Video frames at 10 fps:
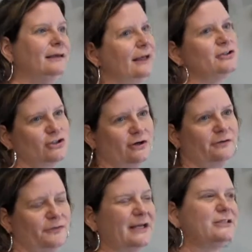yeah,
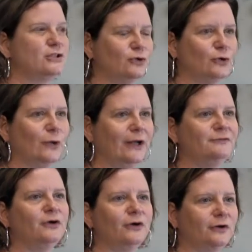sure, that's true
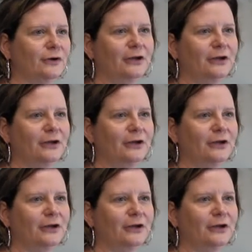if you're,